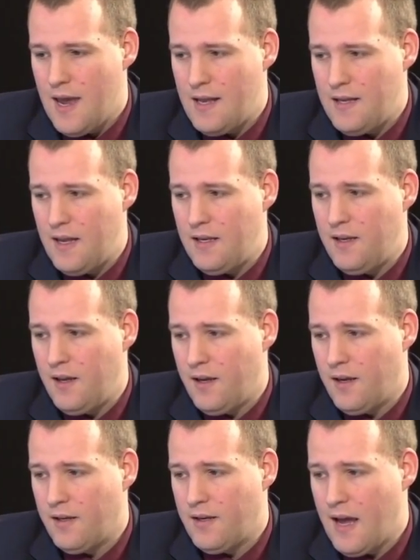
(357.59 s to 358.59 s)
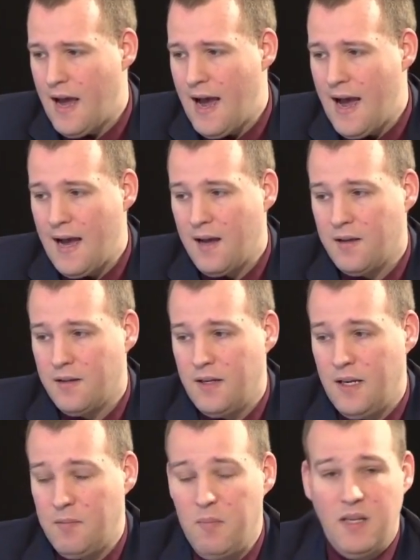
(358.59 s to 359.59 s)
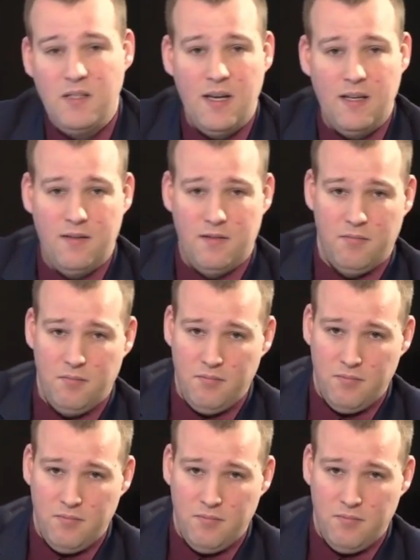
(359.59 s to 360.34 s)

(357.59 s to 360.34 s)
And then the A, it means that